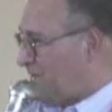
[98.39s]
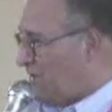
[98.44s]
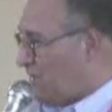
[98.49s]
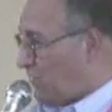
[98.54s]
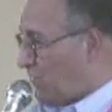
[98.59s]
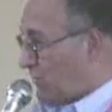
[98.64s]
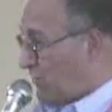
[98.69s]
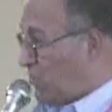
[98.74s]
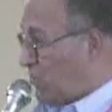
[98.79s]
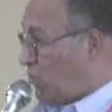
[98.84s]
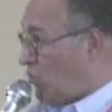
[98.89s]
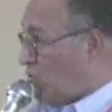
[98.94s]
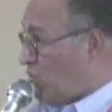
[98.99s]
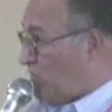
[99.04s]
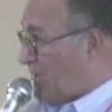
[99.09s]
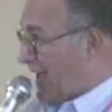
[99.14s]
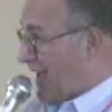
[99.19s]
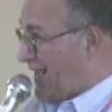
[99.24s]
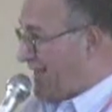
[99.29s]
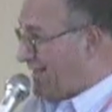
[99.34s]
You see the
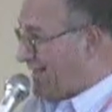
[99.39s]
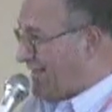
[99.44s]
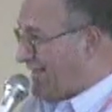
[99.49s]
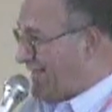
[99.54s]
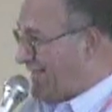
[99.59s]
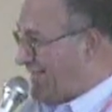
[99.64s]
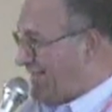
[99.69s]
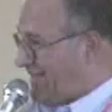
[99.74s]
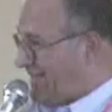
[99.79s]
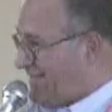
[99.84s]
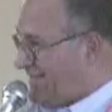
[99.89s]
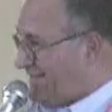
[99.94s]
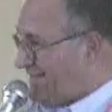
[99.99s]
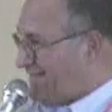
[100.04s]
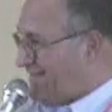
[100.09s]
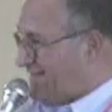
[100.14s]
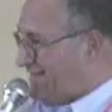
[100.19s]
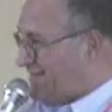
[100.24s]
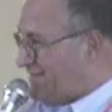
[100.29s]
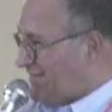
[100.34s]
humanity?
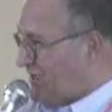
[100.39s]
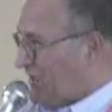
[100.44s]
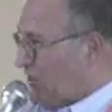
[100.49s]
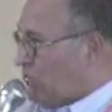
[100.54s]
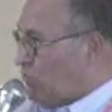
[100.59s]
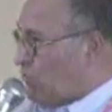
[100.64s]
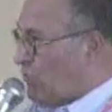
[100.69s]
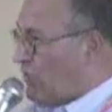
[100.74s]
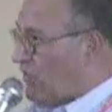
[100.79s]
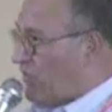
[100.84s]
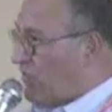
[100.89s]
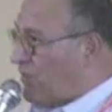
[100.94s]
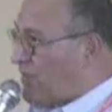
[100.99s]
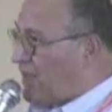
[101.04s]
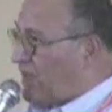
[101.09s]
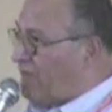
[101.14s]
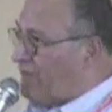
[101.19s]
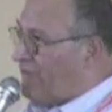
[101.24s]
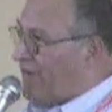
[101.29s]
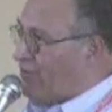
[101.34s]
To
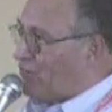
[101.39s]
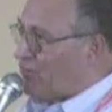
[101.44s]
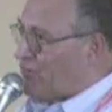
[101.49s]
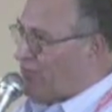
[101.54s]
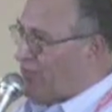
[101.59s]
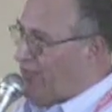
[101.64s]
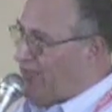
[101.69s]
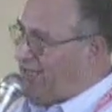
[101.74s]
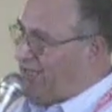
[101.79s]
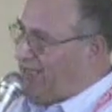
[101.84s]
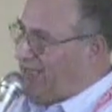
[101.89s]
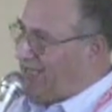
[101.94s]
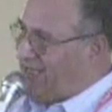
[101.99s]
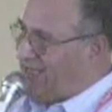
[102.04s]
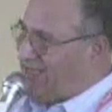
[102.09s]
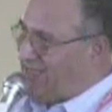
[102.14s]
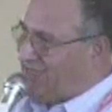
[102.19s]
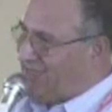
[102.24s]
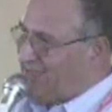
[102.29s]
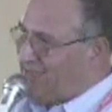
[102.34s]
Sister
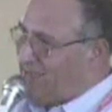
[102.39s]
Faustina,